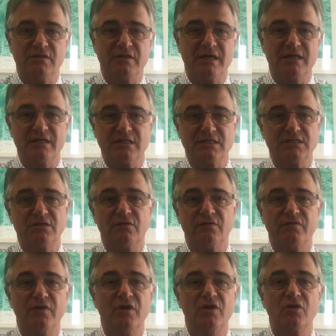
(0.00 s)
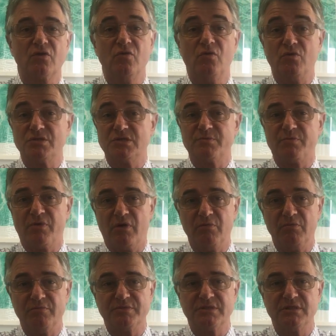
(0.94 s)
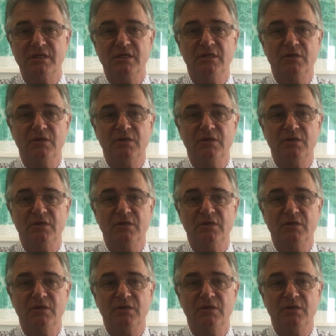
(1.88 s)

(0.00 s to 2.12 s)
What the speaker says: That in itself causes problems.